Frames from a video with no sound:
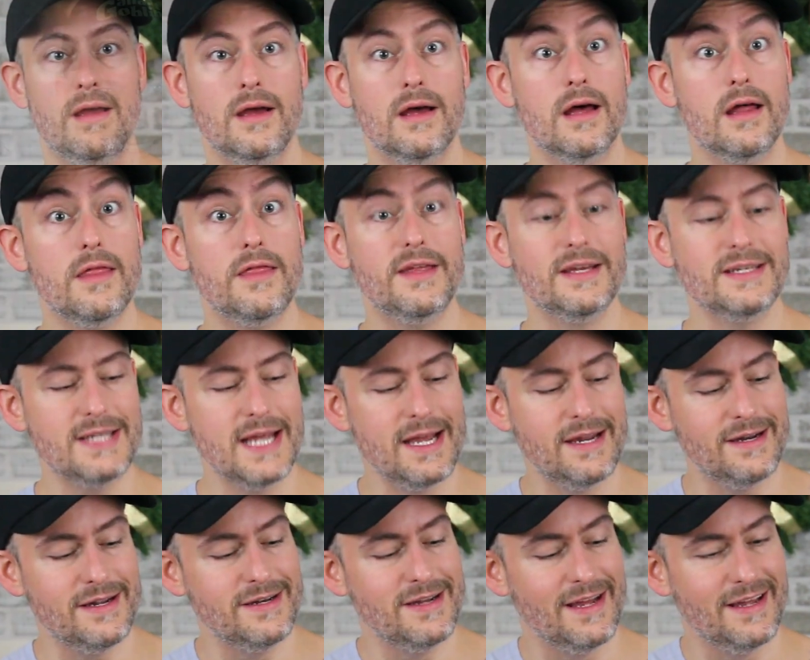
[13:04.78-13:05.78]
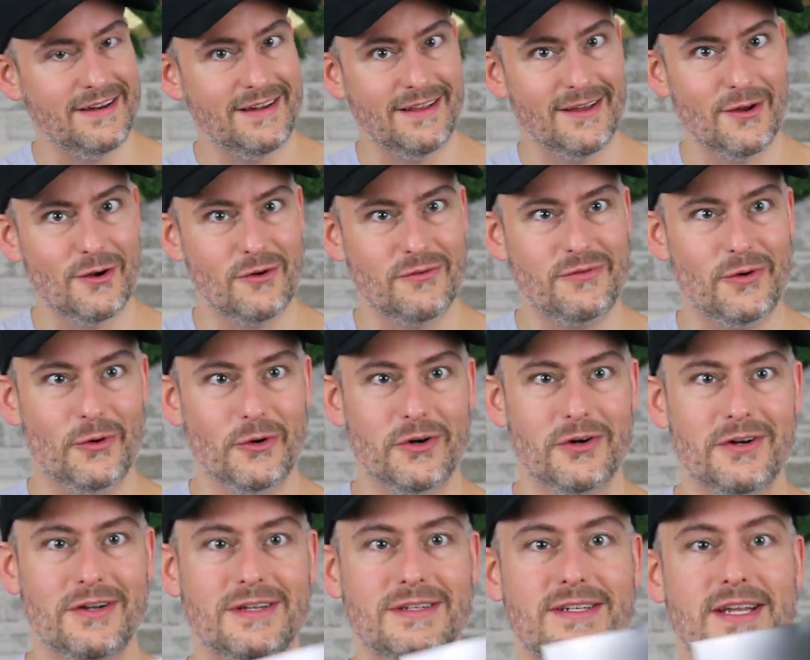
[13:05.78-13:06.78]
This handy-dandy little
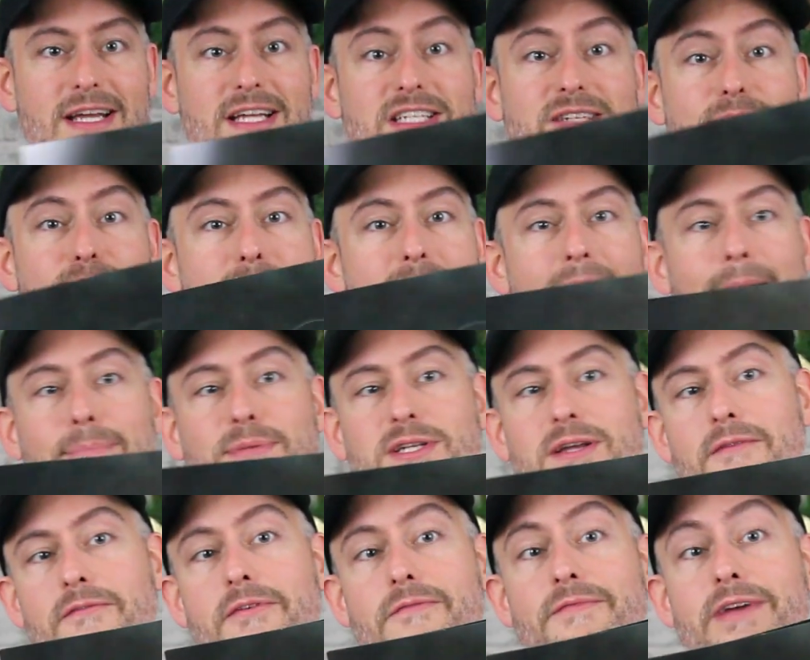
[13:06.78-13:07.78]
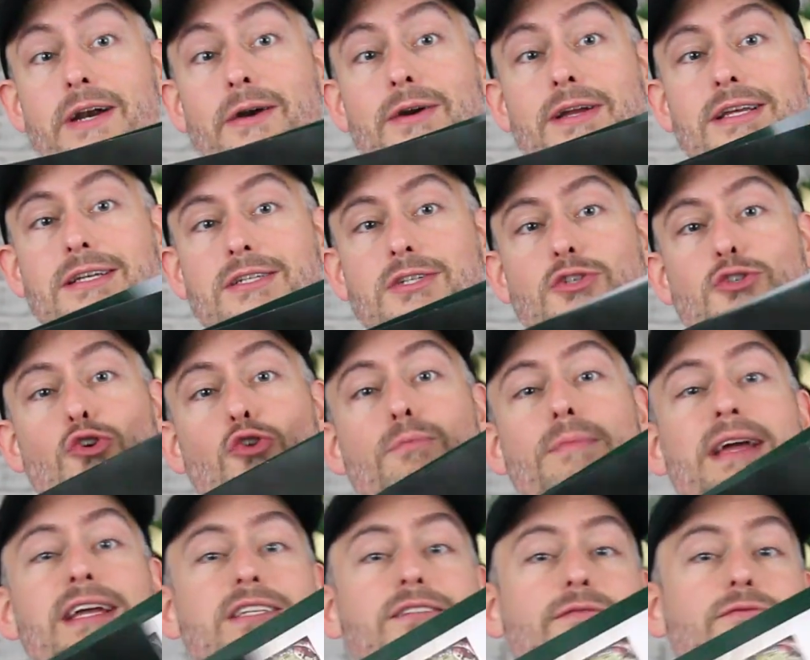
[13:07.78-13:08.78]
folder contains maps of the various
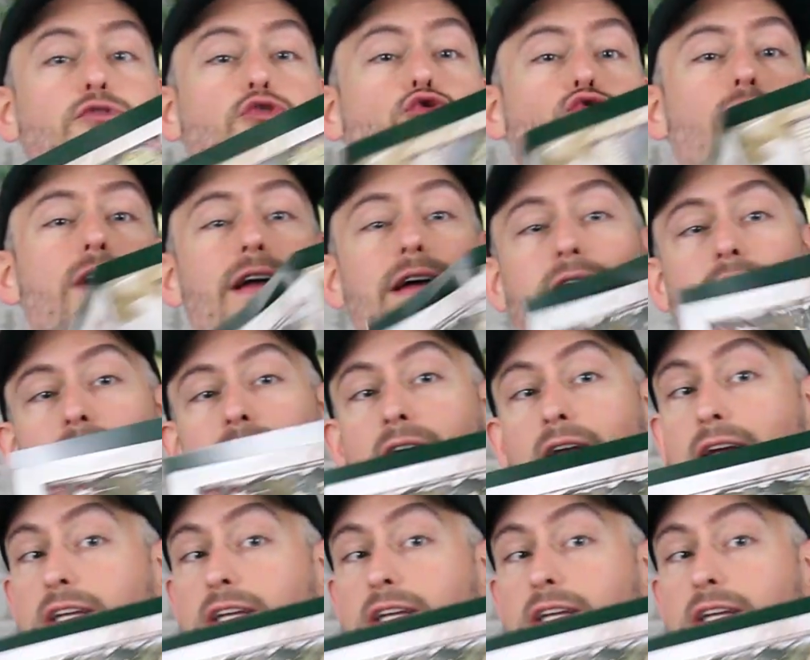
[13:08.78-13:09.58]
domains of dread.